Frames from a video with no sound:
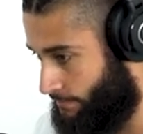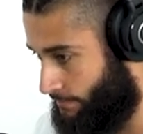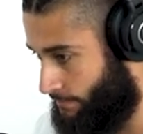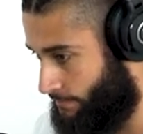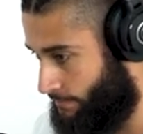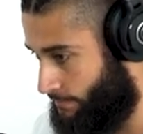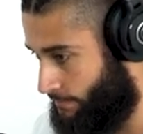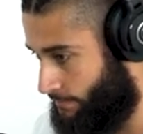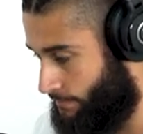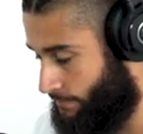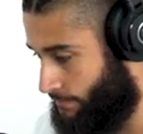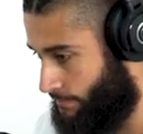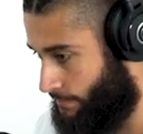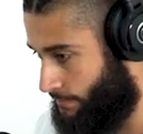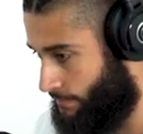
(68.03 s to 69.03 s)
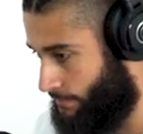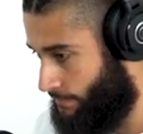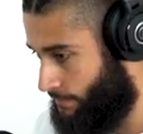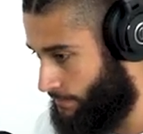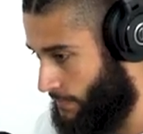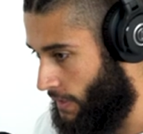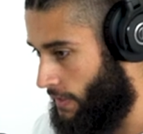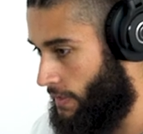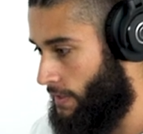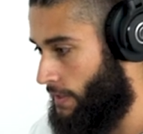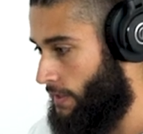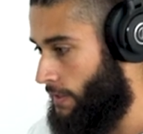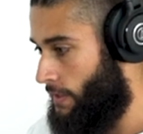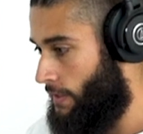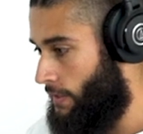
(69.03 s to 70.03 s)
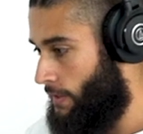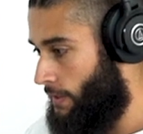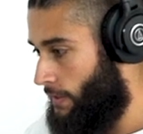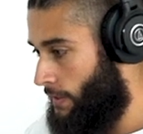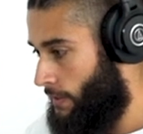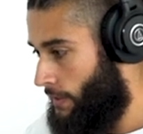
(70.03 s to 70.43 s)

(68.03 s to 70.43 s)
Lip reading: Nothing is said.